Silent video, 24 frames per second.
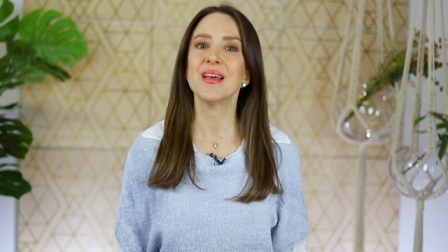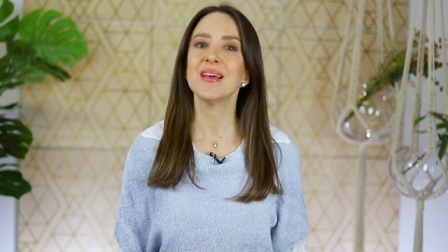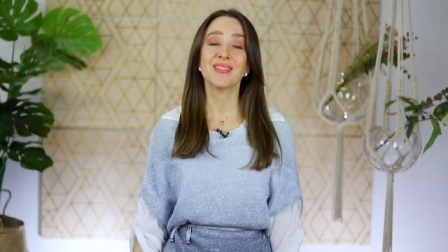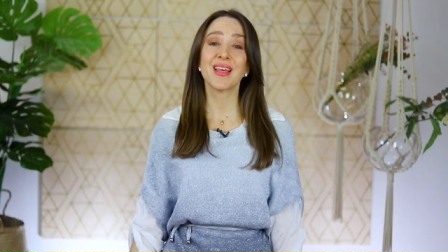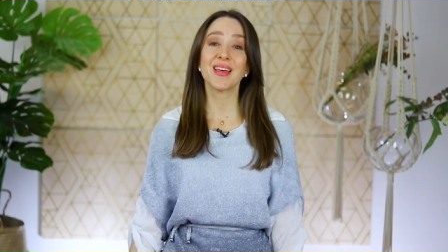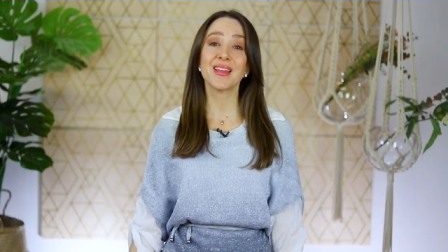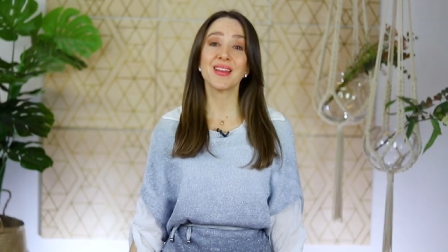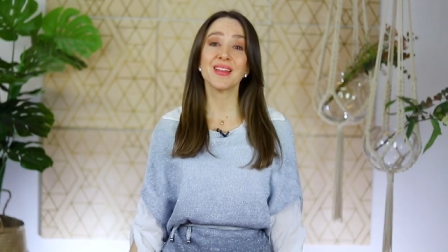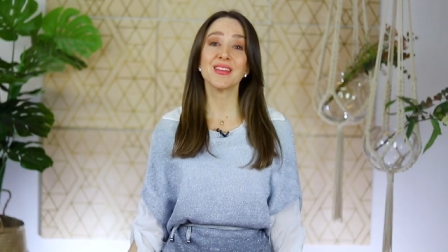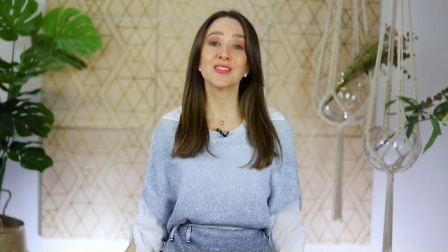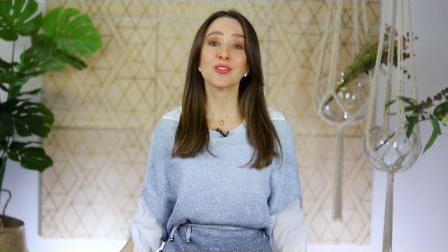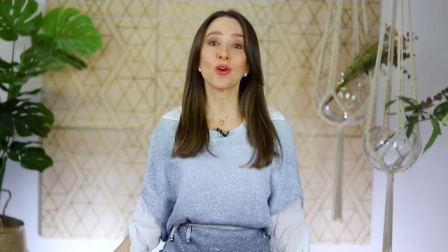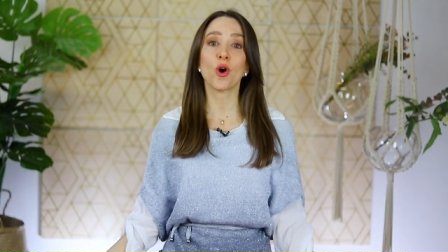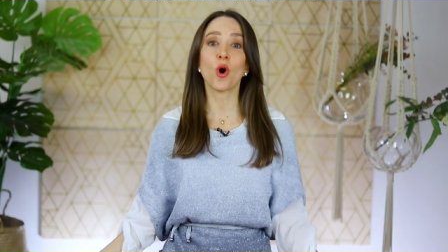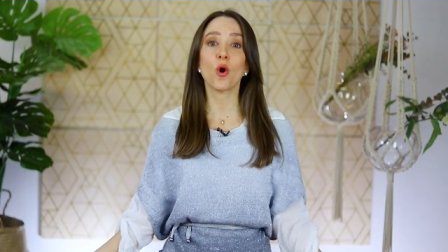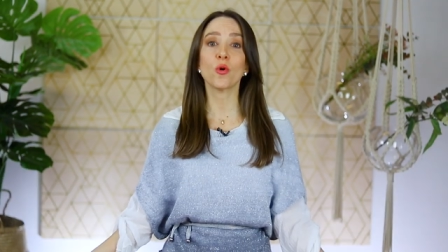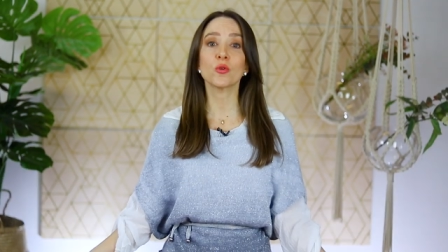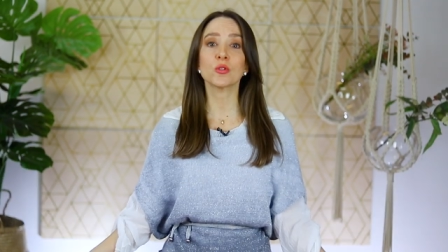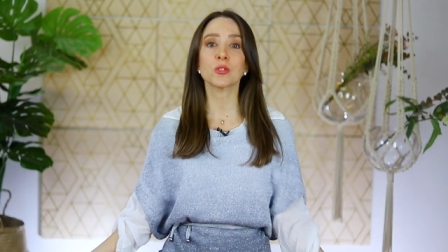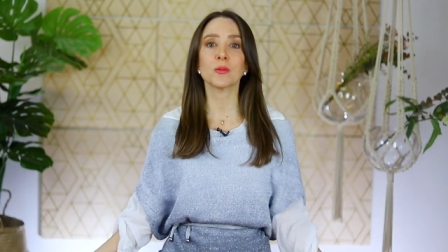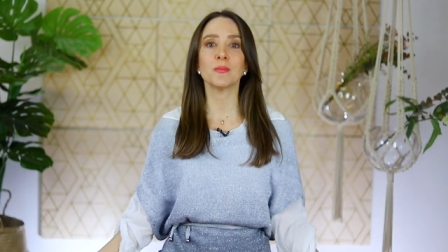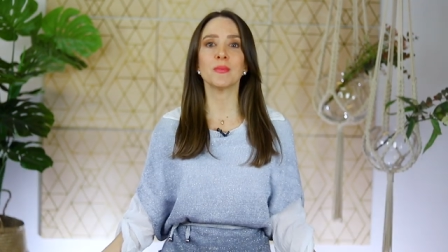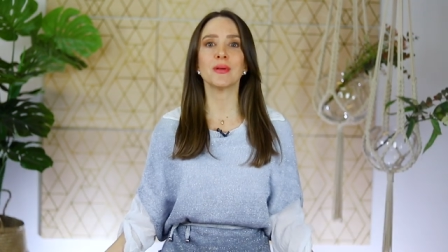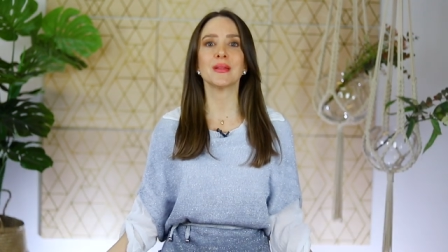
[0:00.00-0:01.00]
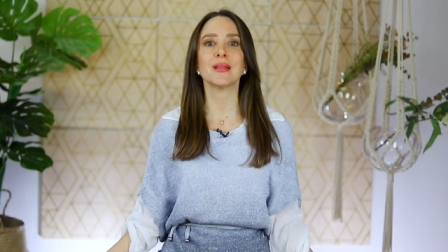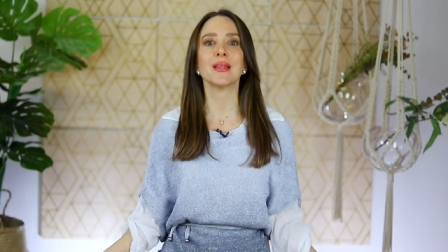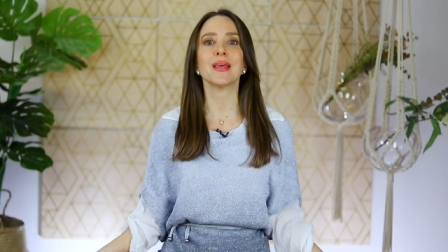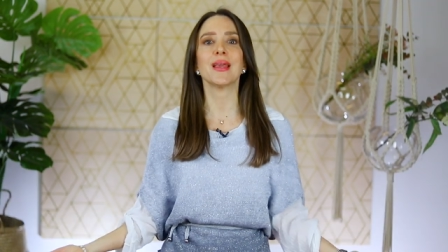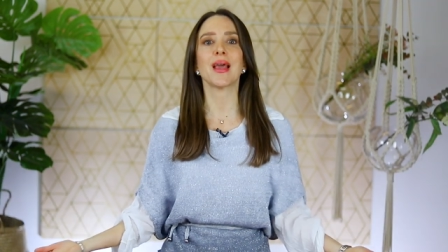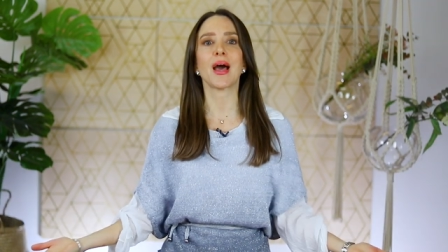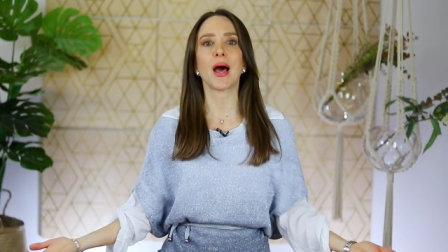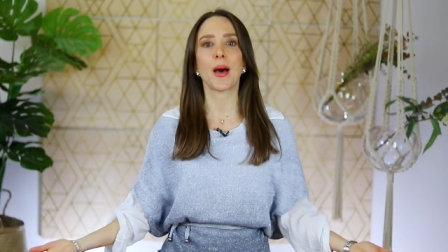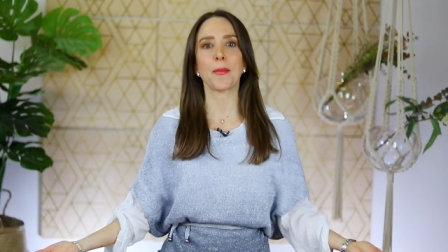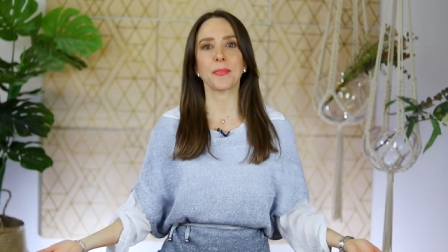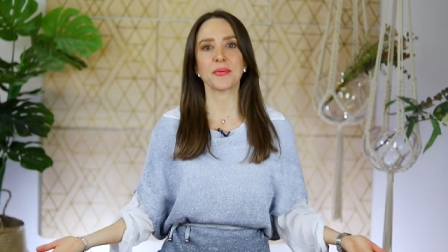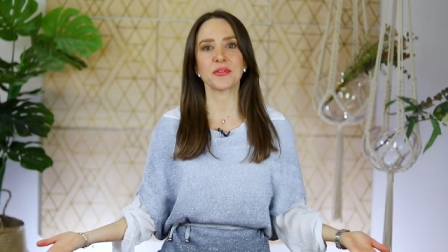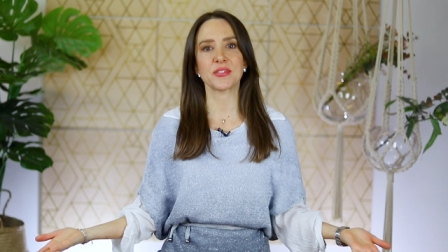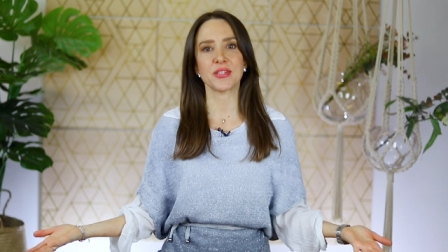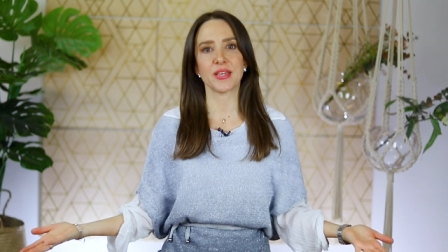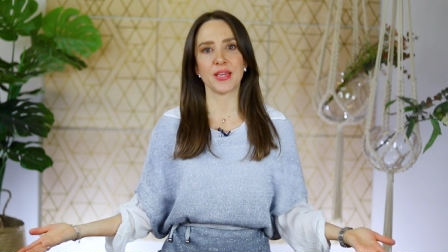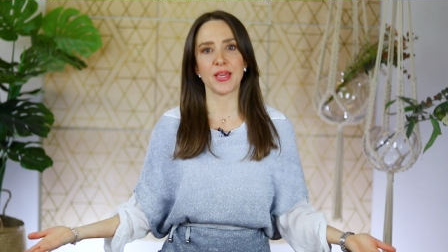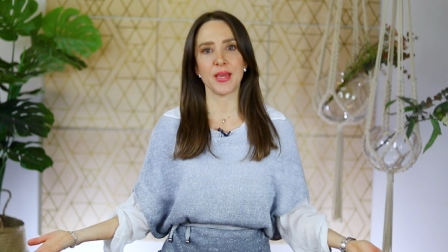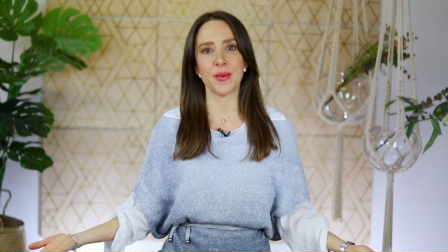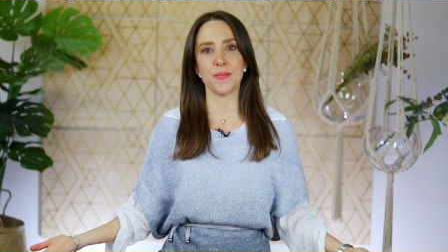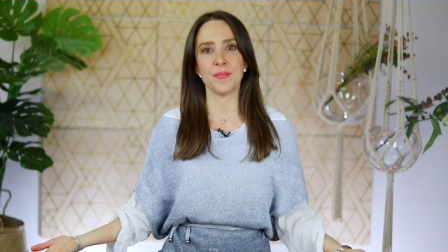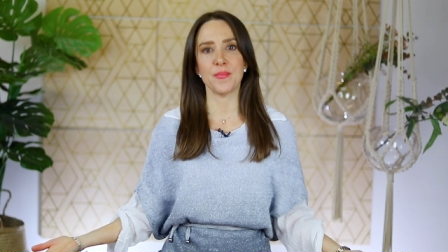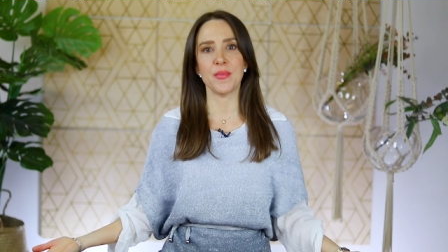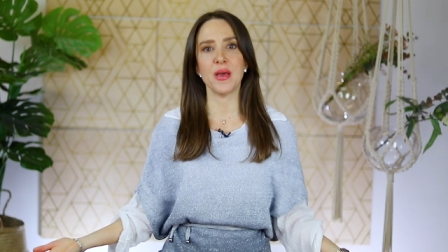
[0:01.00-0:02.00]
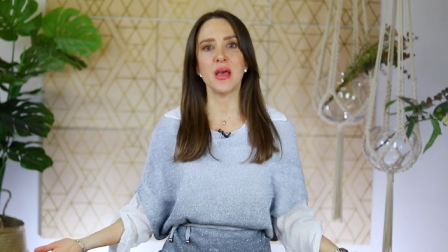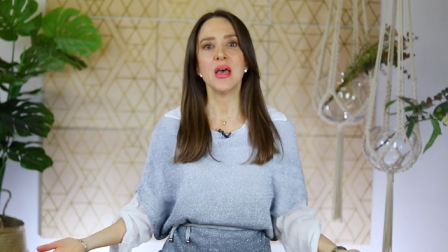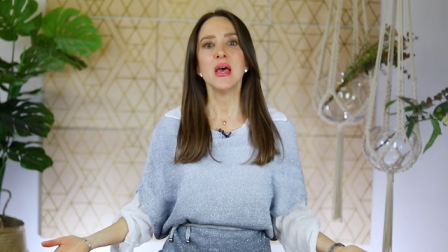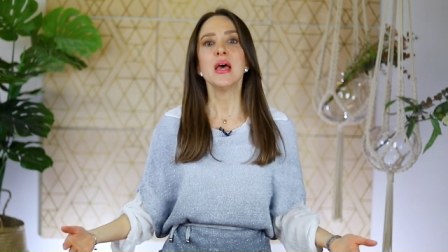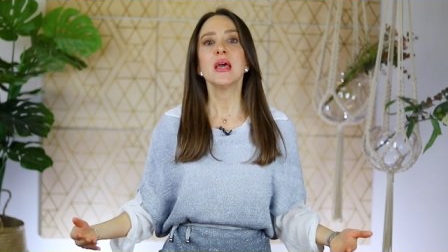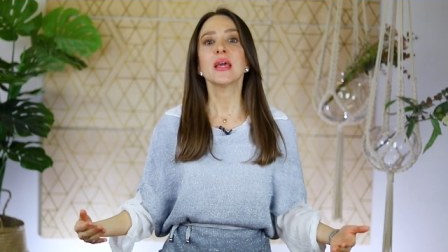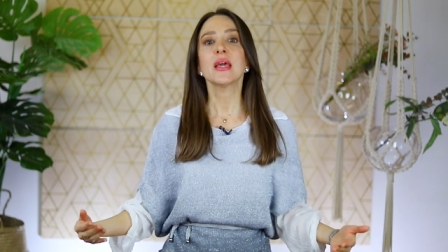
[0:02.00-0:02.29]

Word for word: That is is ultimately up to him.